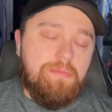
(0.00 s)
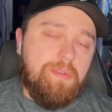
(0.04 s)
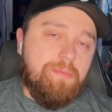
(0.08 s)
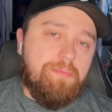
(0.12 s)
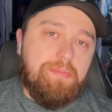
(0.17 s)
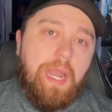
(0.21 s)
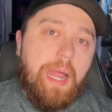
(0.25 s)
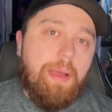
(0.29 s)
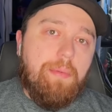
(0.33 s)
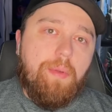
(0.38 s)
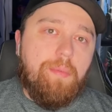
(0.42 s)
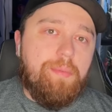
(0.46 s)

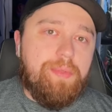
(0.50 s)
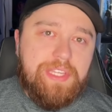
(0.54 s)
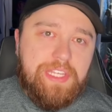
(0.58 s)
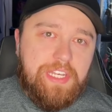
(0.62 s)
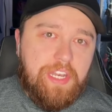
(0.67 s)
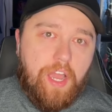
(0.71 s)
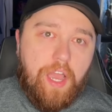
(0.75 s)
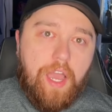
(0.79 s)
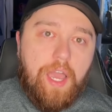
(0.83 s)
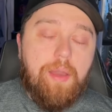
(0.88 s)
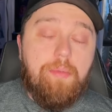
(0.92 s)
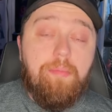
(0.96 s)
Probably
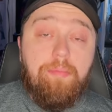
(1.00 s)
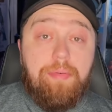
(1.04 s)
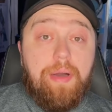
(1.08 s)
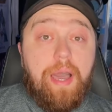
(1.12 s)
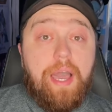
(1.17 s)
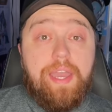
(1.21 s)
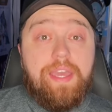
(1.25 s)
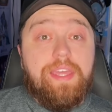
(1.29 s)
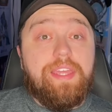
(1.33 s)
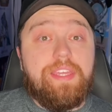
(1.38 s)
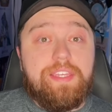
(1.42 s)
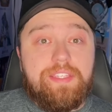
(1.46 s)
not.
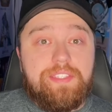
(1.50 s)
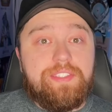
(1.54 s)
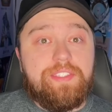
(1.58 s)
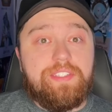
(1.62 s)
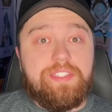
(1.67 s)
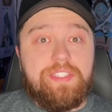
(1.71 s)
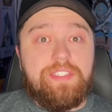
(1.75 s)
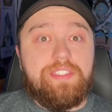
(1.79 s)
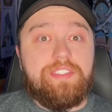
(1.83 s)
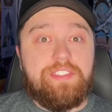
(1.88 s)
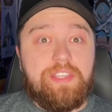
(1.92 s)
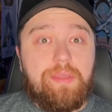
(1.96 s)
But is
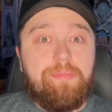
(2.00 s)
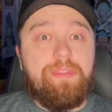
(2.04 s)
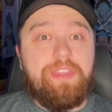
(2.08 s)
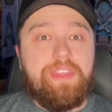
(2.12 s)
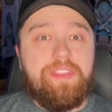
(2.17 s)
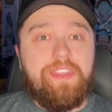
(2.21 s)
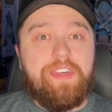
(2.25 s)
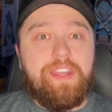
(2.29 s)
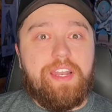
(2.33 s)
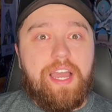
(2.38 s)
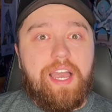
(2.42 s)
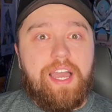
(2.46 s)
it something
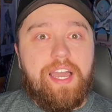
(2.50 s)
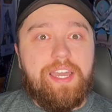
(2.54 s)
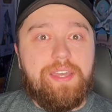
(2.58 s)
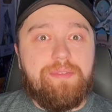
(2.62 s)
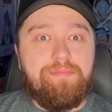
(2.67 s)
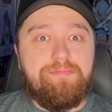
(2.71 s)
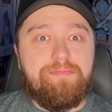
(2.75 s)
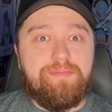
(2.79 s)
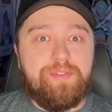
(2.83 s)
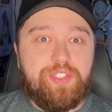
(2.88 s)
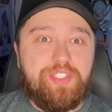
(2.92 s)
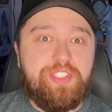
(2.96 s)
that
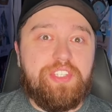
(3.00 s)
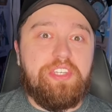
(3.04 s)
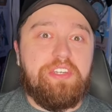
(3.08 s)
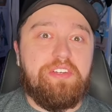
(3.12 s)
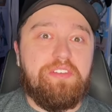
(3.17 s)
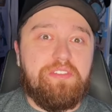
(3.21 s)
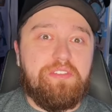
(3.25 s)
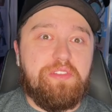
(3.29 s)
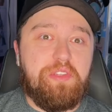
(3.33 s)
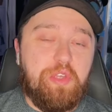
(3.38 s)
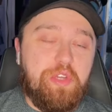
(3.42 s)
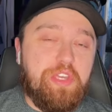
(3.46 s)
I'm
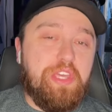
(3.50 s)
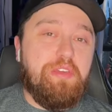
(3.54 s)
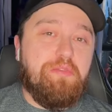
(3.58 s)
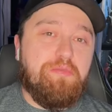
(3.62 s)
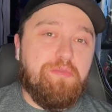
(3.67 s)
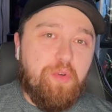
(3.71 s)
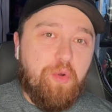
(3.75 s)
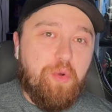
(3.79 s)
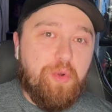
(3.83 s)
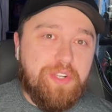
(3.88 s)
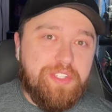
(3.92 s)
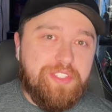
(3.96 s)
still looking
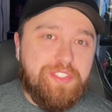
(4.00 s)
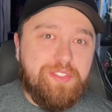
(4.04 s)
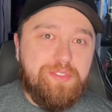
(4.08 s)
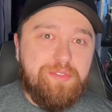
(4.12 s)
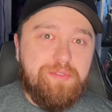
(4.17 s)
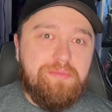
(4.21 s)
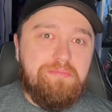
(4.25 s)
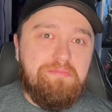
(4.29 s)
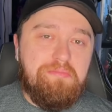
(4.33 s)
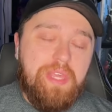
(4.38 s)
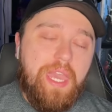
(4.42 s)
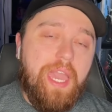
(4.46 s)
forward
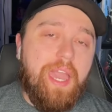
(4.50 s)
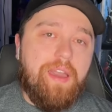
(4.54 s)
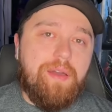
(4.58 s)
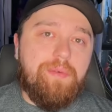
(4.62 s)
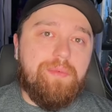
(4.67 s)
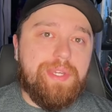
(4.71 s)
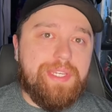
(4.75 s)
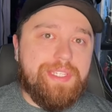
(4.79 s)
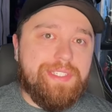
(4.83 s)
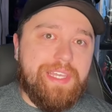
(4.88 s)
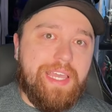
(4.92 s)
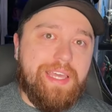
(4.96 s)
to? Yeah,
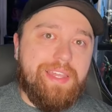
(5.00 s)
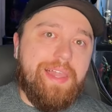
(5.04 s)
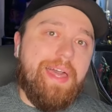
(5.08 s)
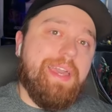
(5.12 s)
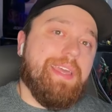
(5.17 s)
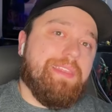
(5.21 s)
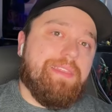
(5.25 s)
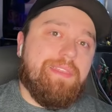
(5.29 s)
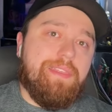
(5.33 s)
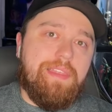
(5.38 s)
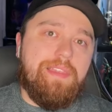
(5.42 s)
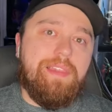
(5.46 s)
because I
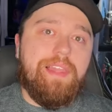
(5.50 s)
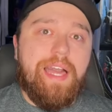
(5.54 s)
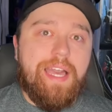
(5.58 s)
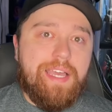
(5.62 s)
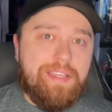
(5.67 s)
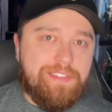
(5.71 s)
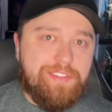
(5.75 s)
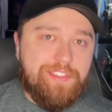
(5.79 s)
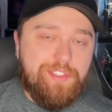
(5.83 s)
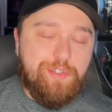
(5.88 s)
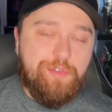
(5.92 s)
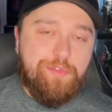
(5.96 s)
liked the
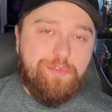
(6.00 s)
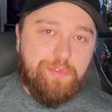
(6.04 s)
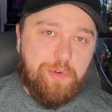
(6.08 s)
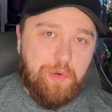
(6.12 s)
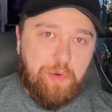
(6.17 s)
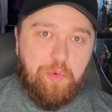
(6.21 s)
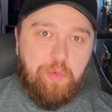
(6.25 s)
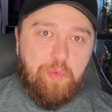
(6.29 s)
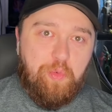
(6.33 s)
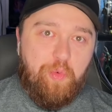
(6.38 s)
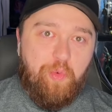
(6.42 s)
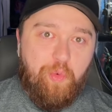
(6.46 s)
last two
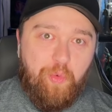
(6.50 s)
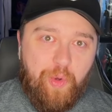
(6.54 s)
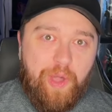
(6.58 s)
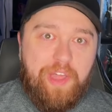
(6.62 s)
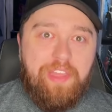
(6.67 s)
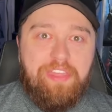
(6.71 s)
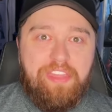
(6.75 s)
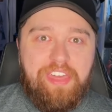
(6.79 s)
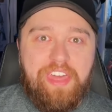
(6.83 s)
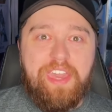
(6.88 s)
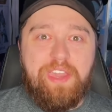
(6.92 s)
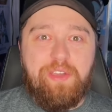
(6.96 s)
for
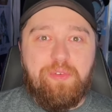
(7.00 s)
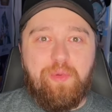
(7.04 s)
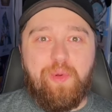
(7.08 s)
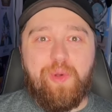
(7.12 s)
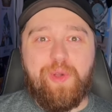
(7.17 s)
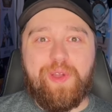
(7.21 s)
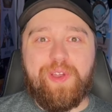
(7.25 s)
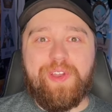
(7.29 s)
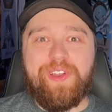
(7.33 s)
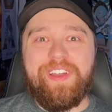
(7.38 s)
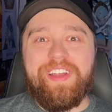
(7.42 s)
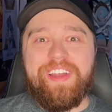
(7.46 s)
what they
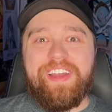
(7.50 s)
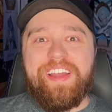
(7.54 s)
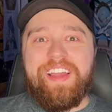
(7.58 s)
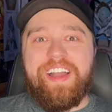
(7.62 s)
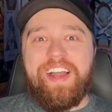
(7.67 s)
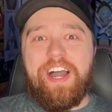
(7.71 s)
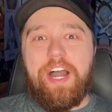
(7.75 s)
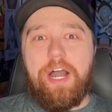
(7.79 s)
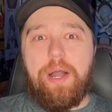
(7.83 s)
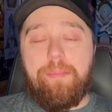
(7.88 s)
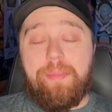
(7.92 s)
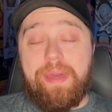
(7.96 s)
were.
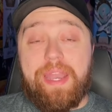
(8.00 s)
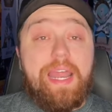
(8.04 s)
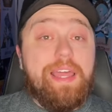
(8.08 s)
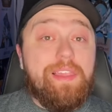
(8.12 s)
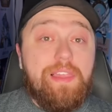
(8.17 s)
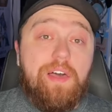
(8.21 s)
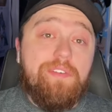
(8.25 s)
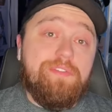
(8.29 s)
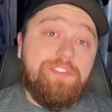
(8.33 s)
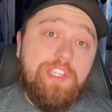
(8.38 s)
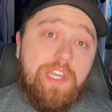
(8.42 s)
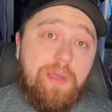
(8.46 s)
Um, and I
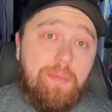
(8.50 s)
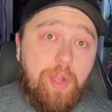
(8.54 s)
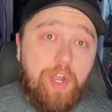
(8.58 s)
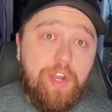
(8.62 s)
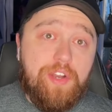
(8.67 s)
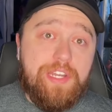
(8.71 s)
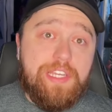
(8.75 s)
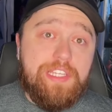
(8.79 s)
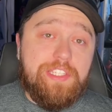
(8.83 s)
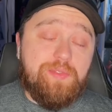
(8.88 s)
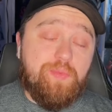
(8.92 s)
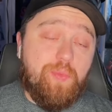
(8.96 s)
love Tom
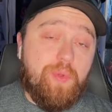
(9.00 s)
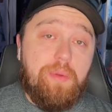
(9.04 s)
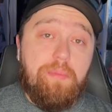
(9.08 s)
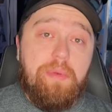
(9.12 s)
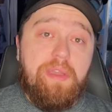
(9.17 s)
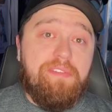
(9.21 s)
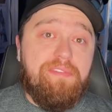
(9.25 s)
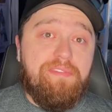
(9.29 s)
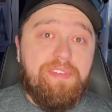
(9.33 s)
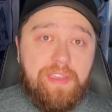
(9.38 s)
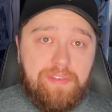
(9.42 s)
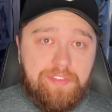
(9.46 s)
Hardy. He's one of
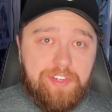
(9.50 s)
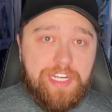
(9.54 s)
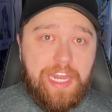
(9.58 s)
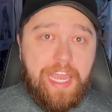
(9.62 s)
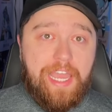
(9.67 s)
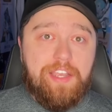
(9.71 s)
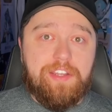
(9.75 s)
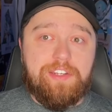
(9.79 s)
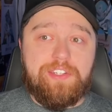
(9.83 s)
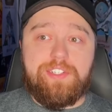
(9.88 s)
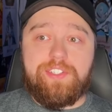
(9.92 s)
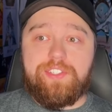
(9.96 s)
my favorite
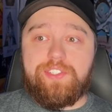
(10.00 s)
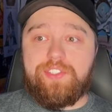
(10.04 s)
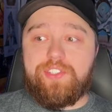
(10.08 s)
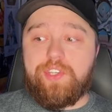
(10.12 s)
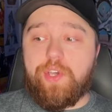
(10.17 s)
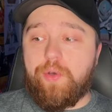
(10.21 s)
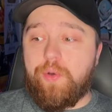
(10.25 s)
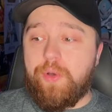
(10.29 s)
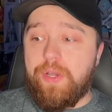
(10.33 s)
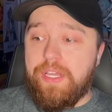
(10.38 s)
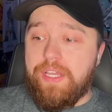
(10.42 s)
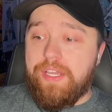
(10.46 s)
actors.
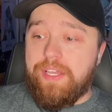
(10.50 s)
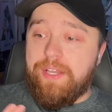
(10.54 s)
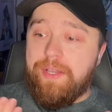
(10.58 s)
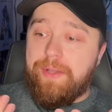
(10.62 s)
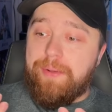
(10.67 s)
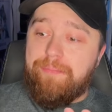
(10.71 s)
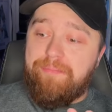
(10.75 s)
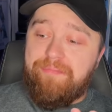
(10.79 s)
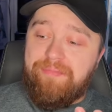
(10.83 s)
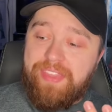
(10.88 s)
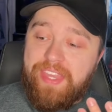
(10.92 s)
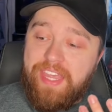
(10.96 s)
So
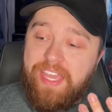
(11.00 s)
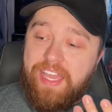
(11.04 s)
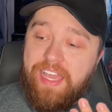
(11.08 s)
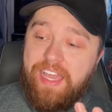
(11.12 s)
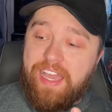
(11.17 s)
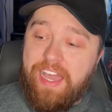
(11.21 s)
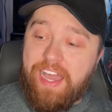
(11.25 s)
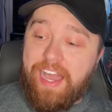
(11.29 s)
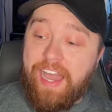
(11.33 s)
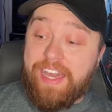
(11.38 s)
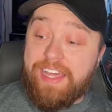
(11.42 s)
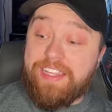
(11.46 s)

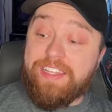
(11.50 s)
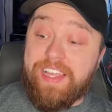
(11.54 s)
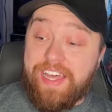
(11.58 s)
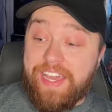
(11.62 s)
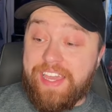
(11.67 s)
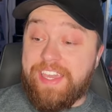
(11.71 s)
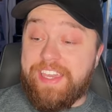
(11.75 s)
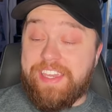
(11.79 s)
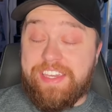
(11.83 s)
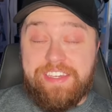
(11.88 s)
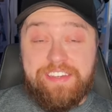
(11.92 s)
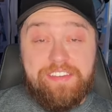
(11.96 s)
I
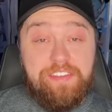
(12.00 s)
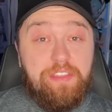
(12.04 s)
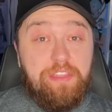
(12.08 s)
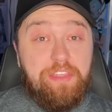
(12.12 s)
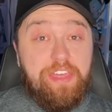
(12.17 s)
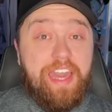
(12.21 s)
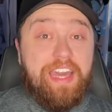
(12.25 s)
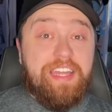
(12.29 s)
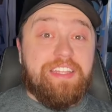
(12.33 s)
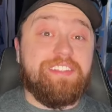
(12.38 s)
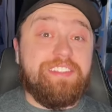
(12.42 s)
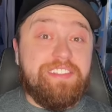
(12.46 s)
like
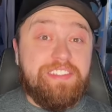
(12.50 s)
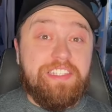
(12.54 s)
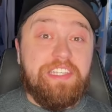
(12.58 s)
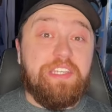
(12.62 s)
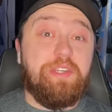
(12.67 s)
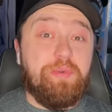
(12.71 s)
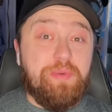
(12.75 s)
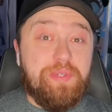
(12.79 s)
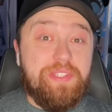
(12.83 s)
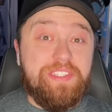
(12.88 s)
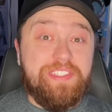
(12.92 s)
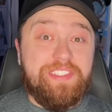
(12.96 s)
that
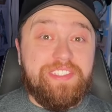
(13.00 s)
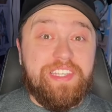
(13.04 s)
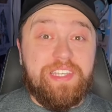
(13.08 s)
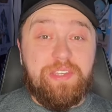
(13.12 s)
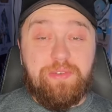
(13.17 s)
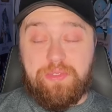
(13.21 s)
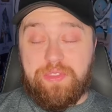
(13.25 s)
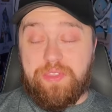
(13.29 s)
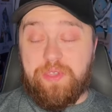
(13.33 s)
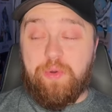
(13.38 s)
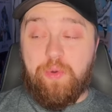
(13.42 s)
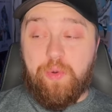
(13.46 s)
sequence, like
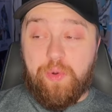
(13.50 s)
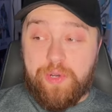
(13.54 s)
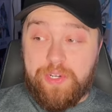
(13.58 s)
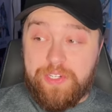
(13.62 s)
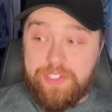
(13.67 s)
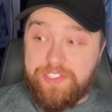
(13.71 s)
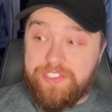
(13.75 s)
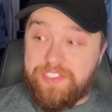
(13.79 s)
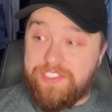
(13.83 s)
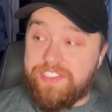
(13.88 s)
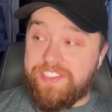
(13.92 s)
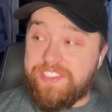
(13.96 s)
with the
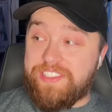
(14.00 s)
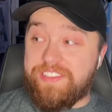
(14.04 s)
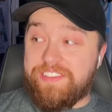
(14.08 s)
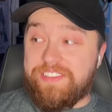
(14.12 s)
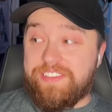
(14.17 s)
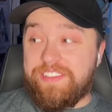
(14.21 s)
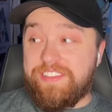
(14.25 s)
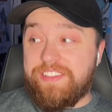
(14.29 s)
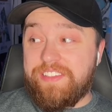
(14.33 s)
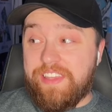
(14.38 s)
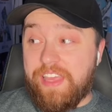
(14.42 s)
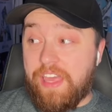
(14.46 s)
horse.
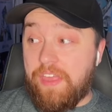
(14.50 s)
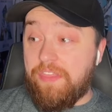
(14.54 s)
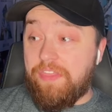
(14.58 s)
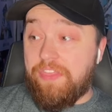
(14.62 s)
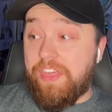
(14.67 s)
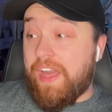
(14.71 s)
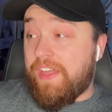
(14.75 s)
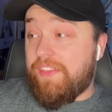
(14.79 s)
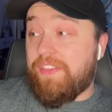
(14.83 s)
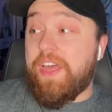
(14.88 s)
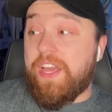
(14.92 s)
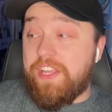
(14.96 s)
That
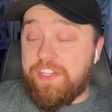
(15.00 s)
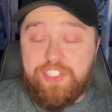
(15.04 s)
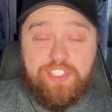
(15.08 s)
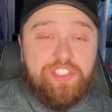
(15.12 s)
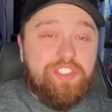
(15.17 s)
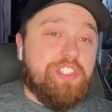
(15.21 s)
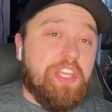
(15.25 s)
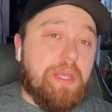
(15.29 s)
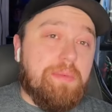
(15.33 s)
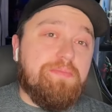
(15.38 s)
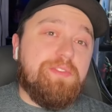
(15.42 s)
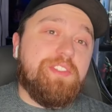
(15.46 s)
that that
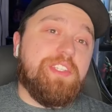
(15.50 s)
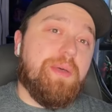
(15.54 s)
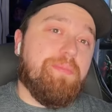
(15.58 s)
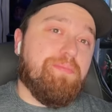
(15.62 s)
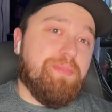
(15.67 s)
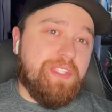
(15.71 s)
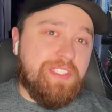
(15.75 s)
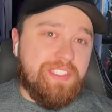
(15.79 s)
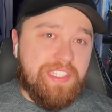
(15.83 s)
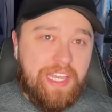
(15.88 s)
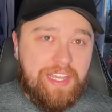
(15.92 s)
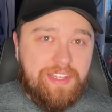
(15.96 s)
sums up
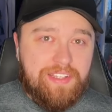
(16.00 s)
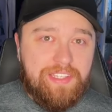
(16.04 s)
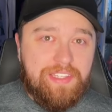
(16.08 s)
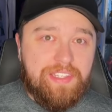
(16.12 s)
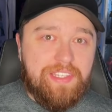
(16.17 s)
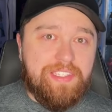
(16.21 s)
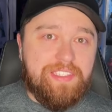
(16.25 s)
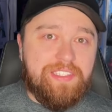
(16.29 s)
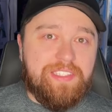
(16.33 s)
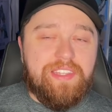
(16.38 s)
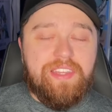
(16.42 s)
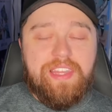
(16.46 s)
exactly
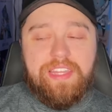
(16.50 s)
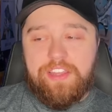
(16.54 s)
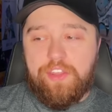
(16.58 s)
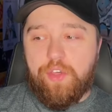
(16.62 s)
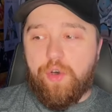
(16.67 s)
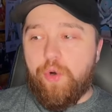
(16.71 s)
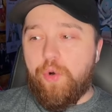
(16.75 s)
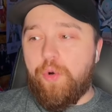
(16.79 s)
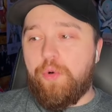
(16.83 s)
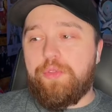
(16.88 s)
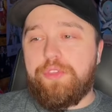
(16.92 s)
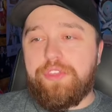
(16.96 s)
this, and like the
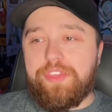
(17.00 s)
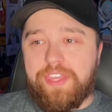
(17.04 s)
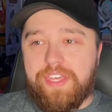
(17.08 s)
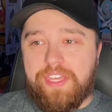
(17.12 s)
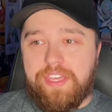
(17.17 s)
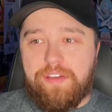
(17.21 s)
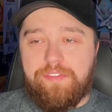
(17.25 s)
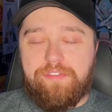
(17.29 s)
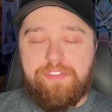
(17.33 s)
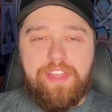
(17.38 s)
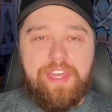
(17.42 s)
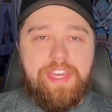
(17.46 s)
whole thing
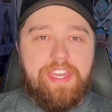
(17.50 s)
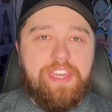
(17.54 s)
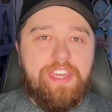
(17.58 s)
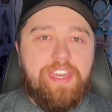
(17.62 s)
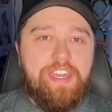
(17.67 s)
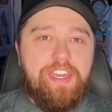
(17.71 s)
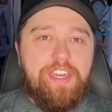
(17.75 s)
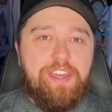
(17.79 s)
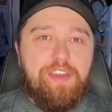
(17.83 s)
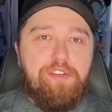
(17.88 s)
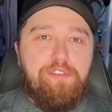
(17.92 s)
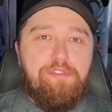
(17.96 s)
of like
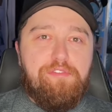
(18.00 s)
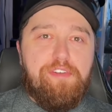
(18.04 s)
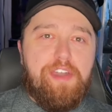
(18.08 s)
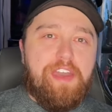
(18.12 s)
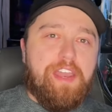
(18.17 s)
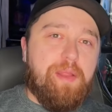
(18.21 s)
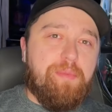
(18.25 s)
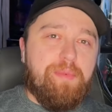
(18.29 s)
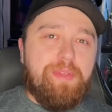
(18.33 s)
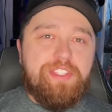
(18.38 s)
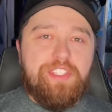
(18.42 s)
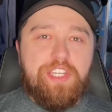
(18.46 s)

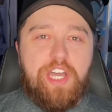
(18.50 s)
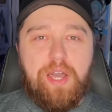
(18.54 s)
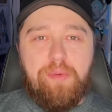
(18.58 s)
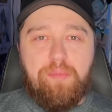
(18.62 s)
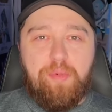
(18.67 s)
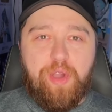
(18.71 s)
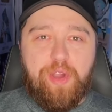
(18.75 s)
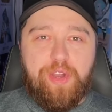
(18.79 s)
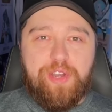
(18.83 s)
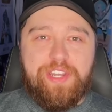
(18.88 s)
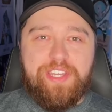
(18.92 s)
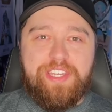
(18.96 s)
Venom and Tom
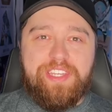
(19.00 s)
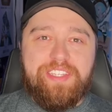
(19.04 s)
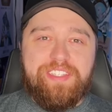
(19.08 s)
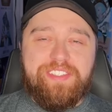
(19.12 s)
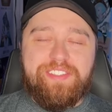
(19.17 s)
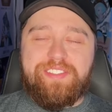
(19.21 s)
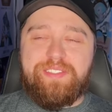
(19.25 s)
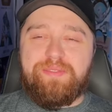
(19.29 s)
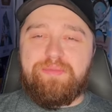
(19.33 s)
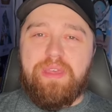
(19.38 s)
Hardy's